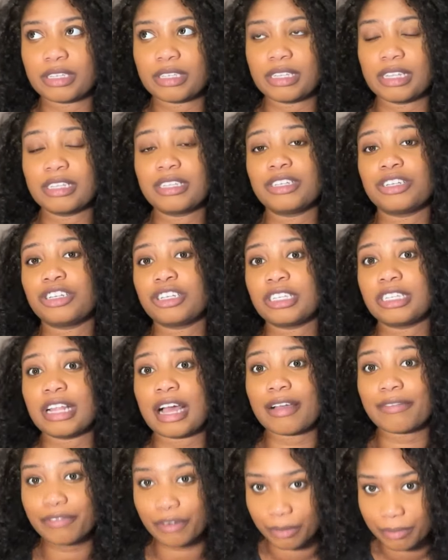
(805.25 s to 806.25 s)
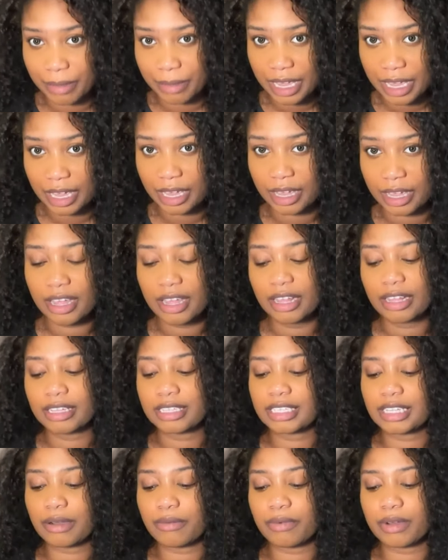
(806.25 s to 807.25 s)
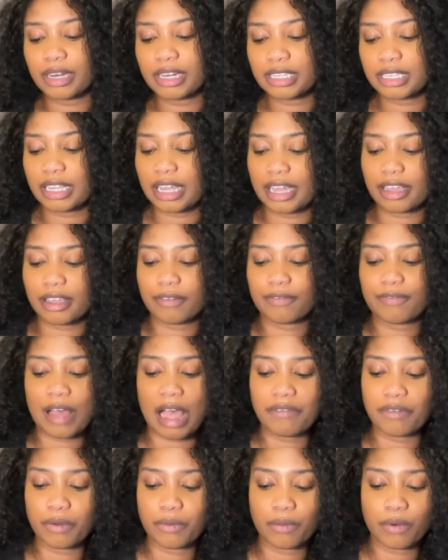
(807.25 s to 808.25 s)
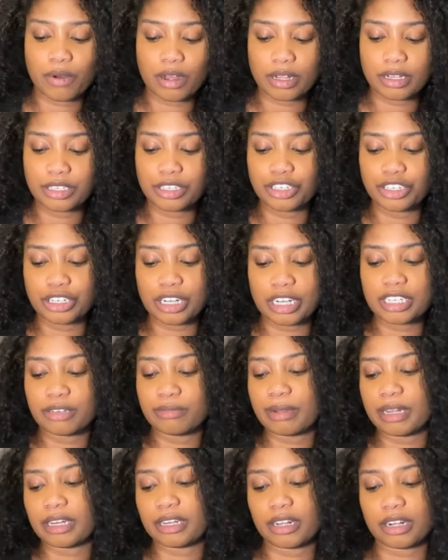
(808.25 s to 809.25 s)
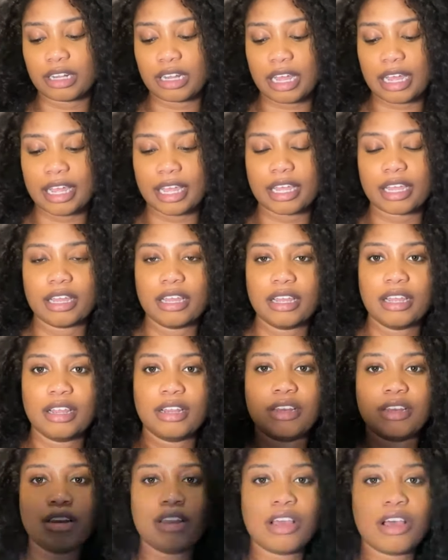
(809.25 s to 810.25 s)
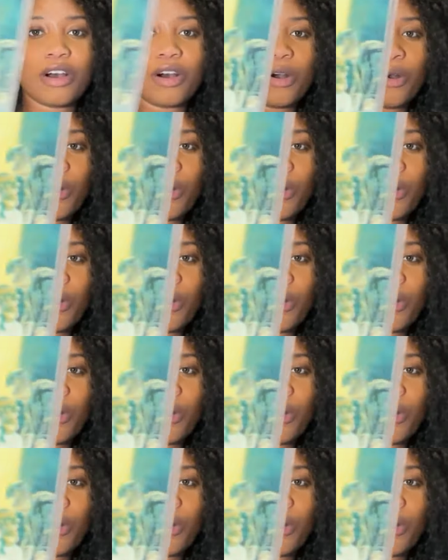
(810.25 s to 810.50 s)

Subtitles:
This is just not for me. Someone is like Five of Wands judgment. They're like, no,